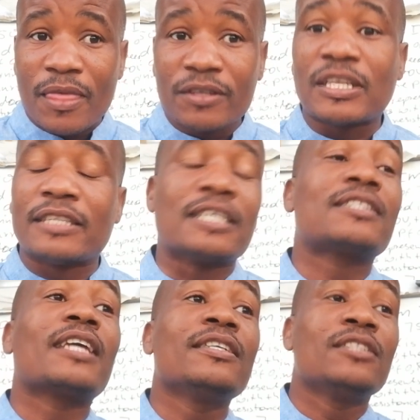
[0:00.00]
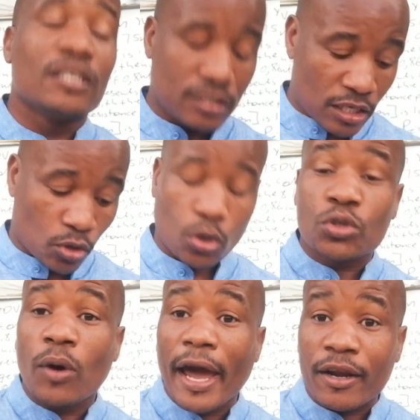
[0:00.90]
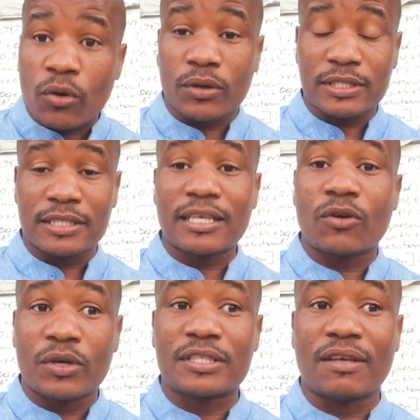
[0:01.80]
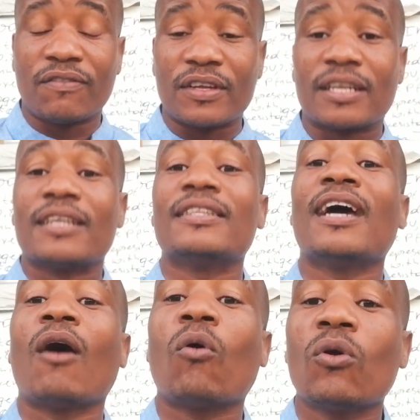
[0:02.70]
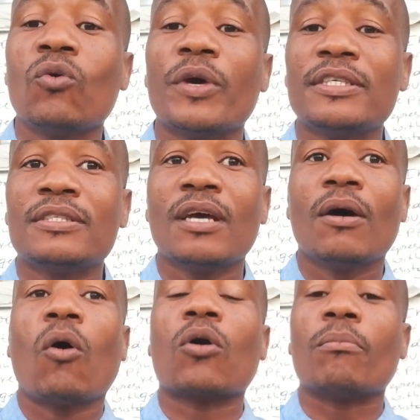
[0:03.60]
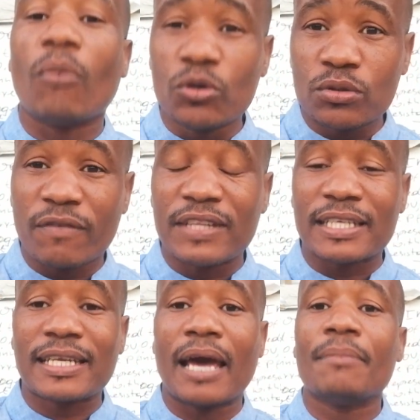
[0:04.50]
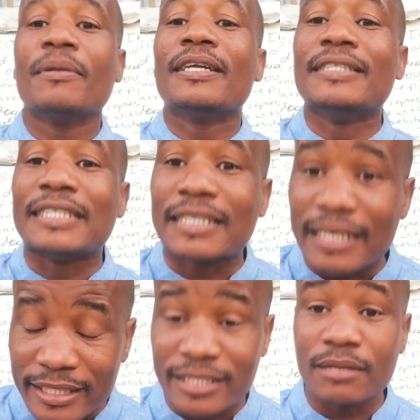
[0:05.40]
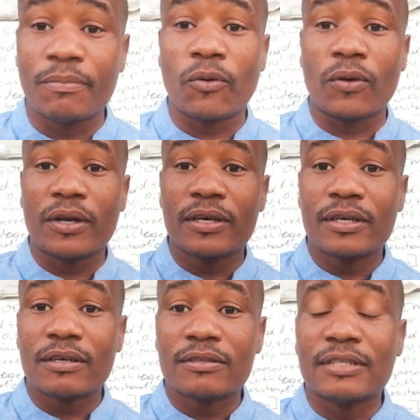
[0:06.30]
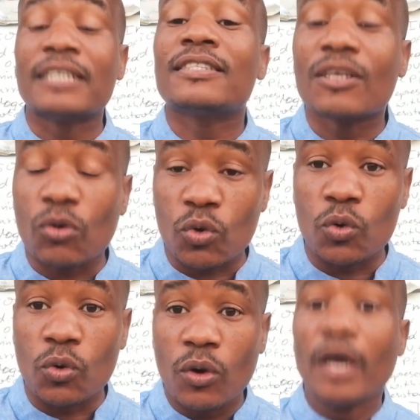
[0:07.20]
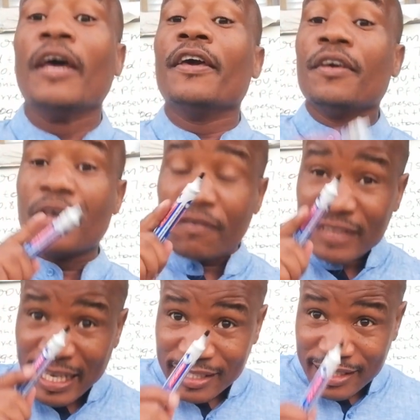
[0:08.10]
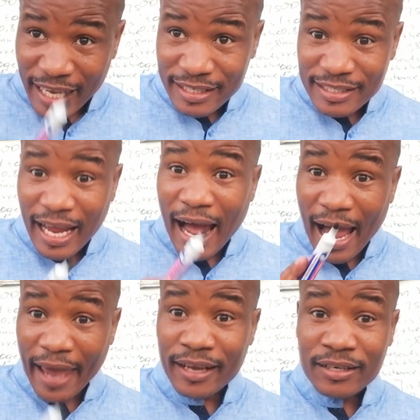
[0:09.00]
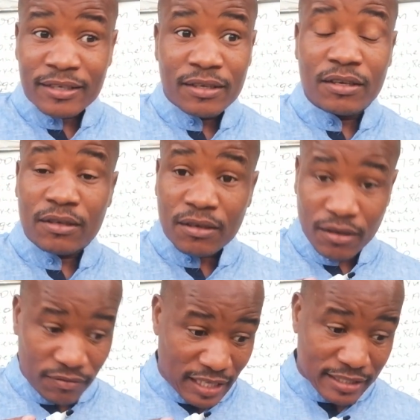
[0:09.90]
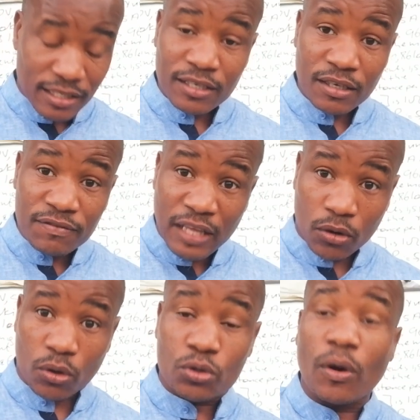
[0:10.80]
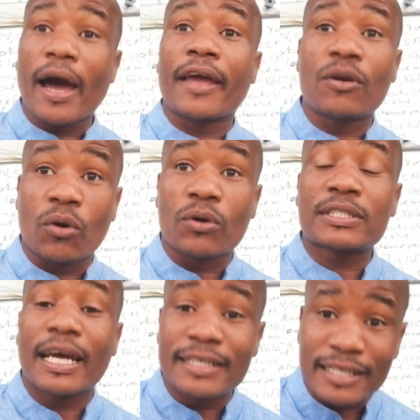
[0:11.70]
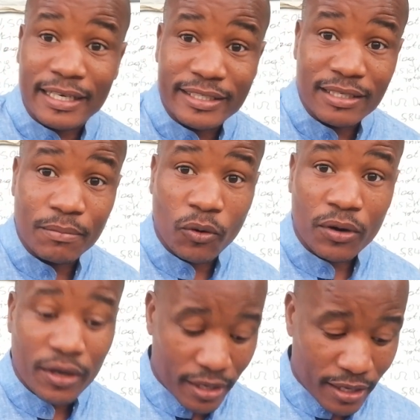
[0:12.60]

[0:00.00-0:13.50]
the rotor iron losses are not given, they are always or most of the time negligible. That's a rule. If the stator iron, if the rotor iron loss are negligible,